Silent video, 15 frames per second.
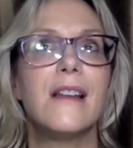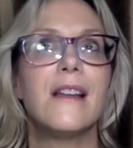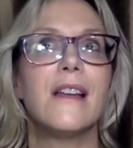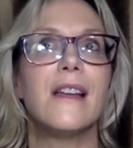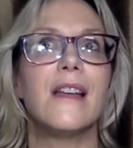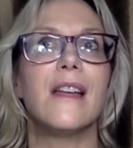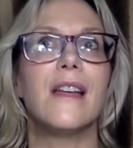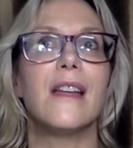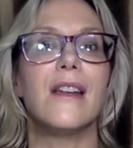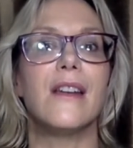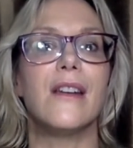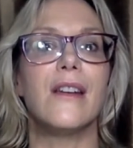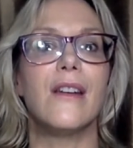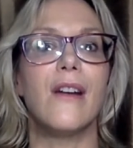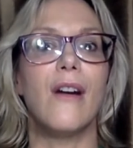
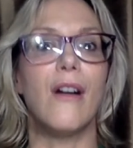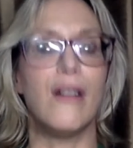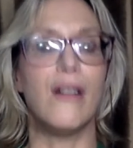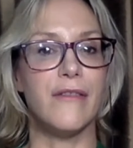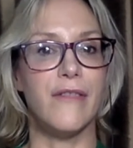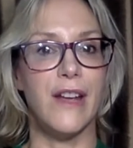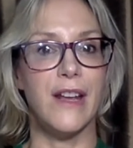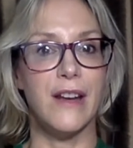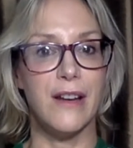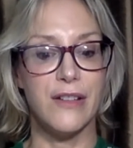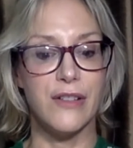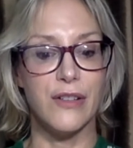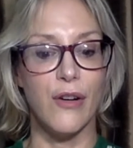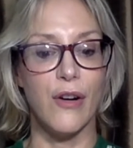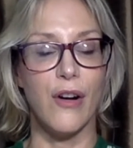and Ayurveda
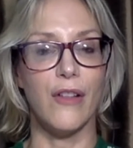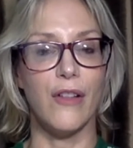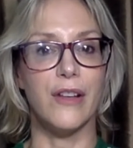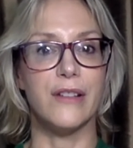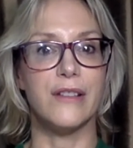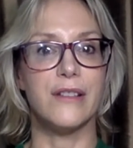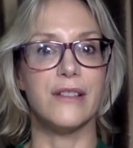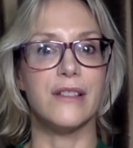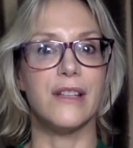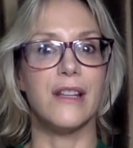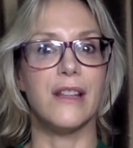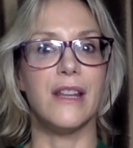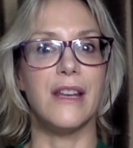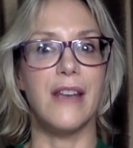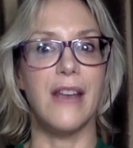to call it
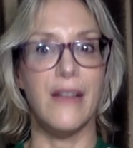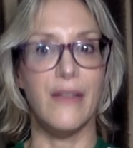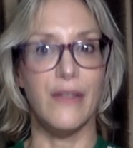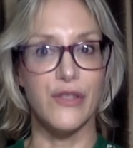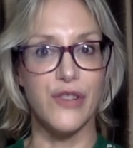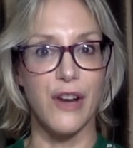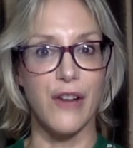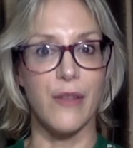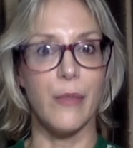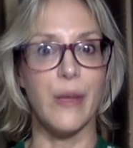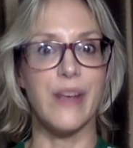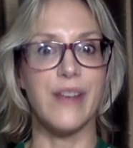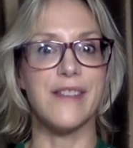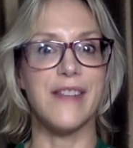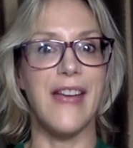the navel chakra
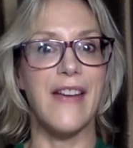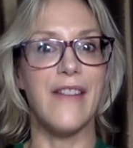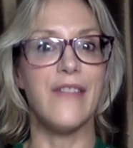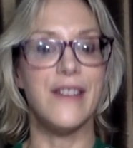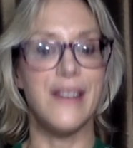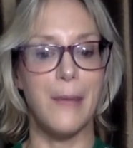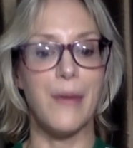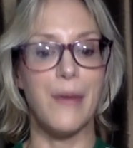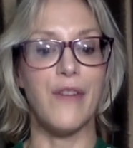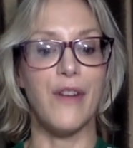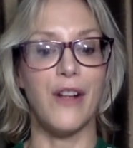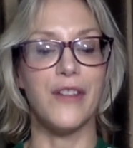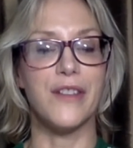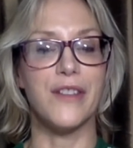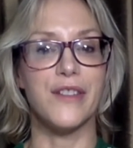because every time I've
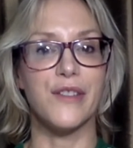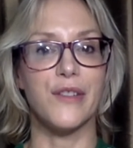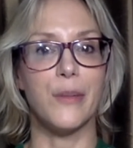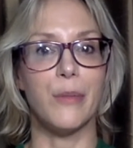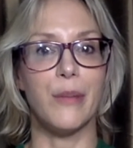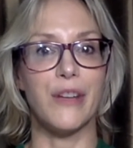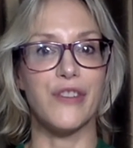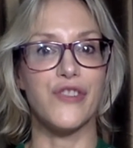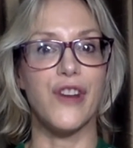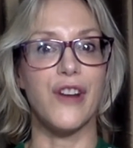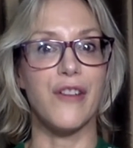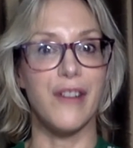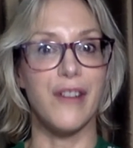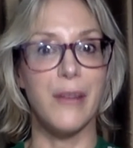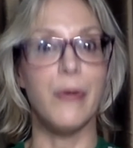called it the solar plex
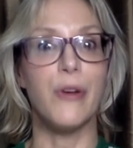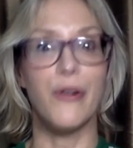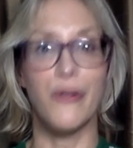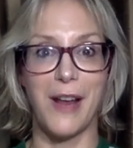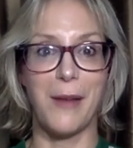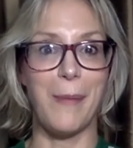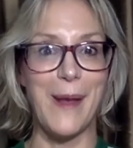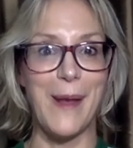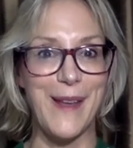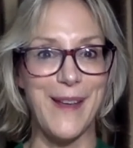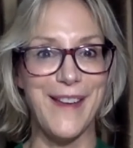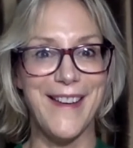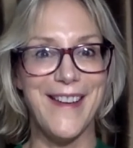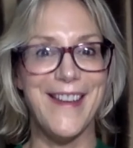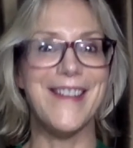chakra, he will correct me
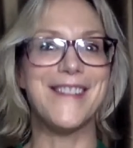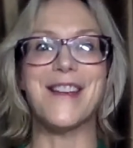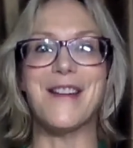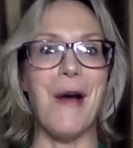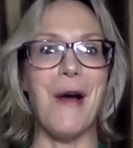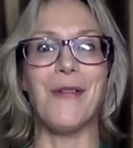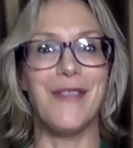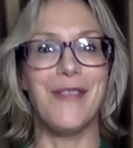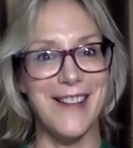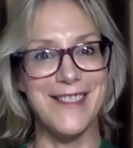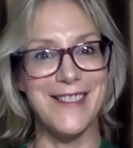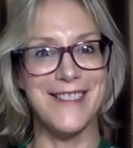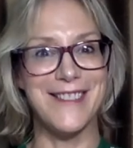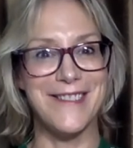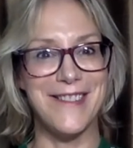and say, no,
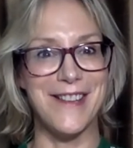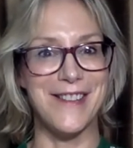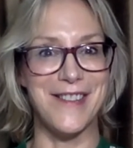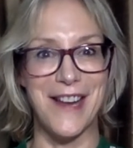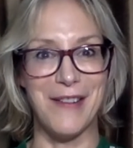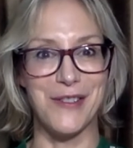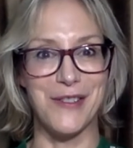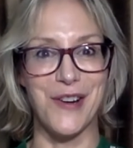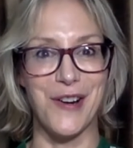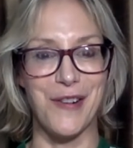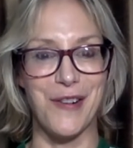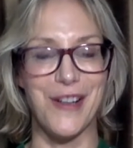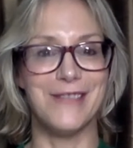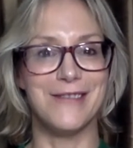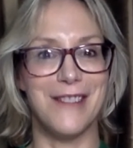that's the navel chakra.
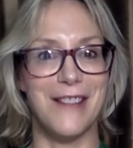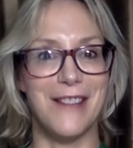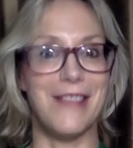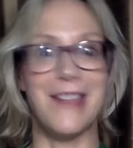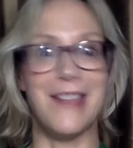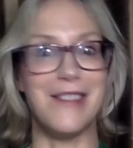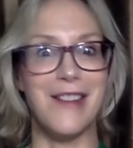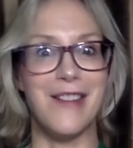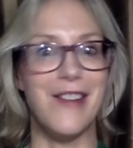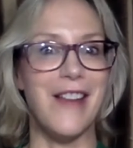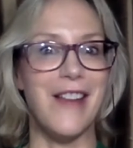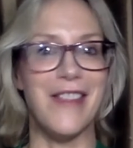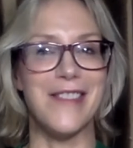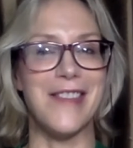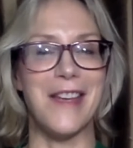Mm-hmm. They're
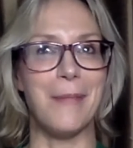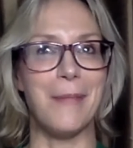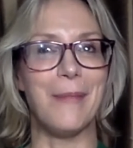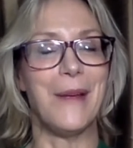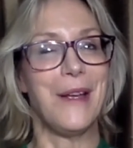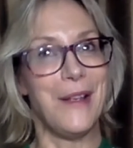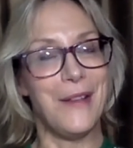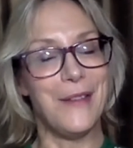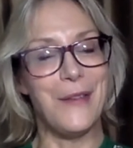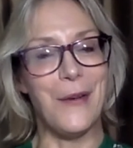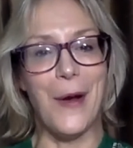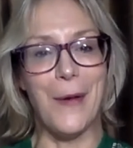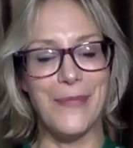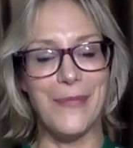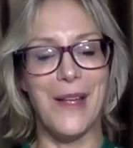not the same. So
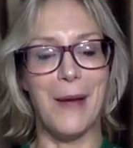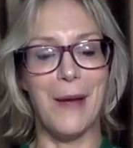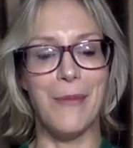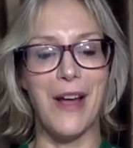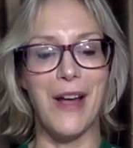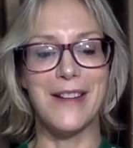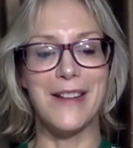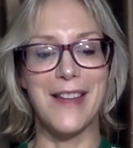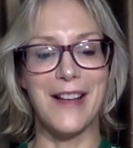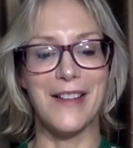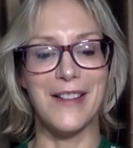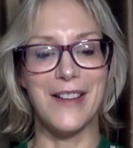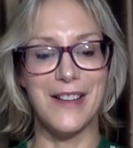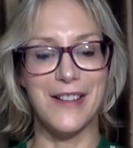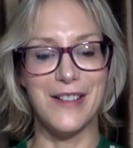I'm not
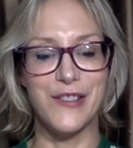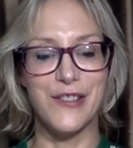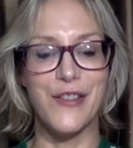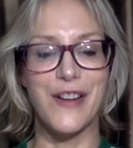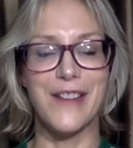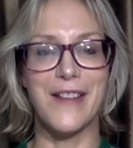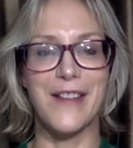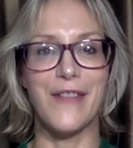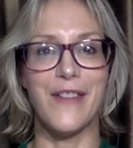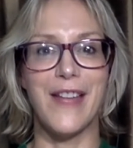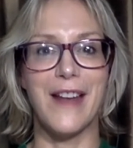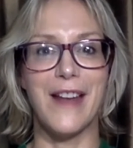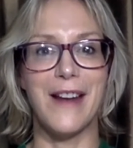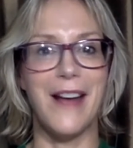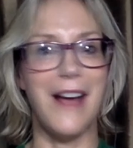exactly sure, except for
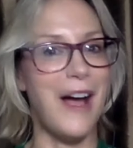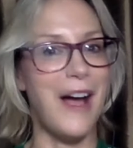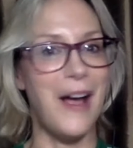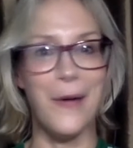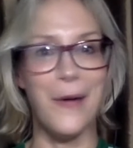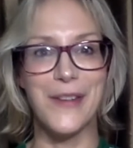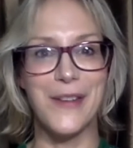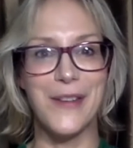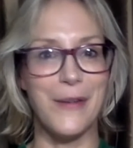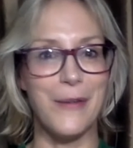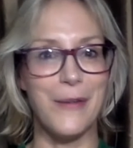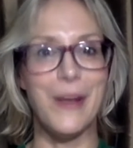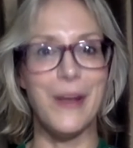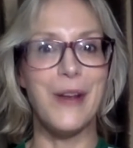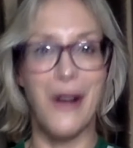that
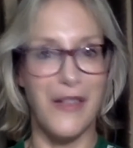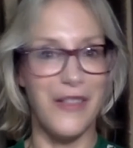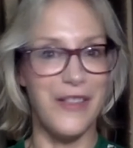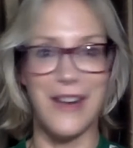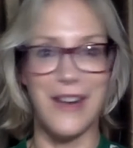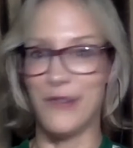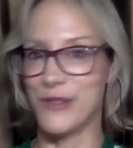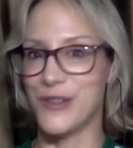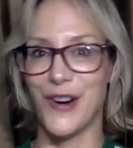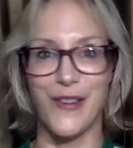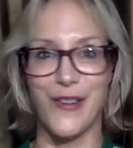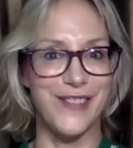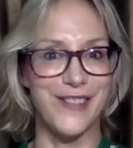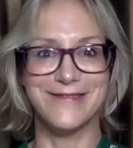we call it the navel chakra.